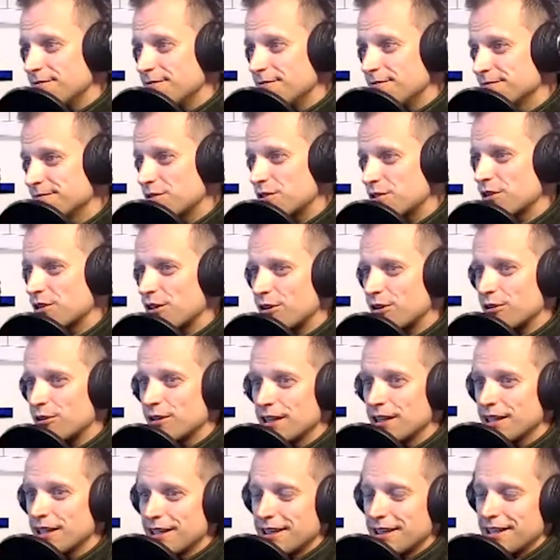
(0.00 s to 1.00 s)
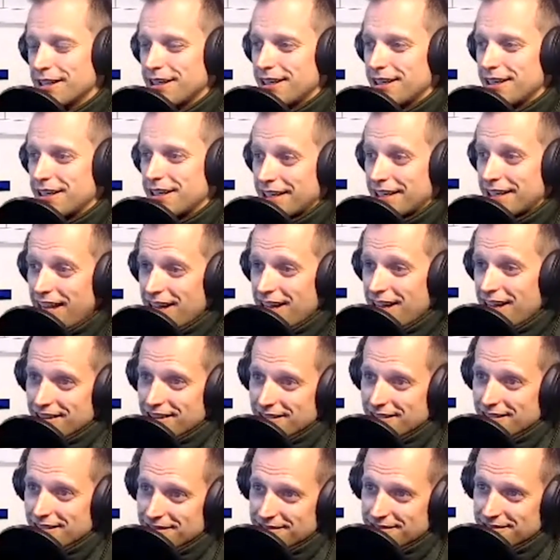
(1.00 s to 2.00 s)
So again,
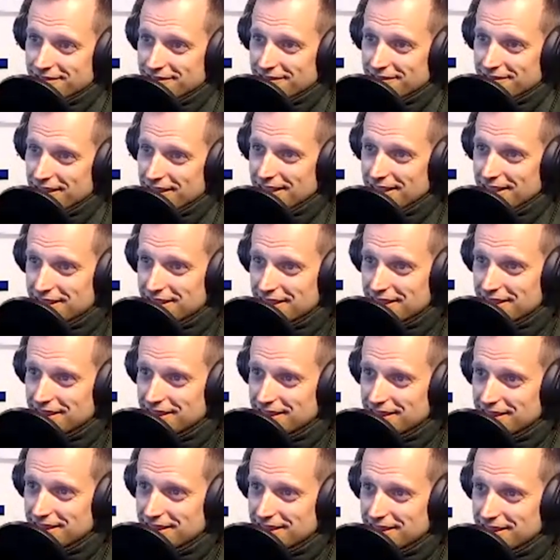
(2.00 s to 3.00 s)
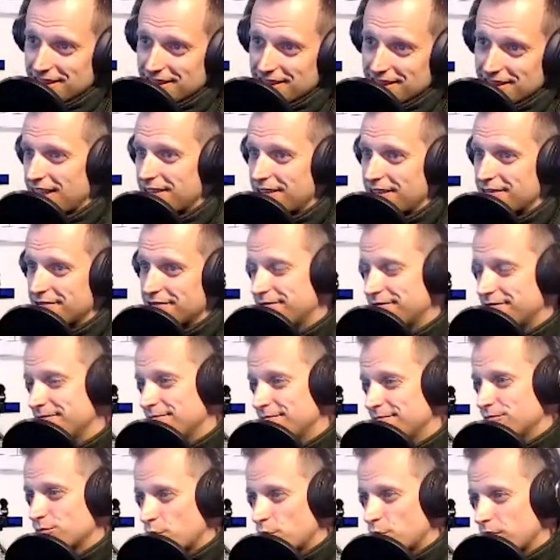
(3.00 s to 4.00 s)
it's going to get
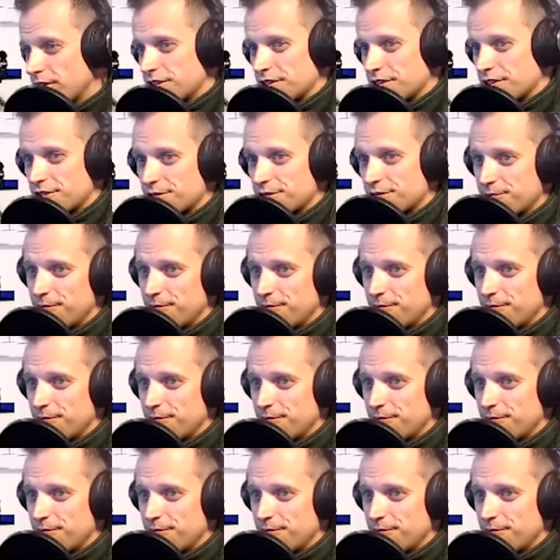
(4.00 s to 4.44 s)
worse.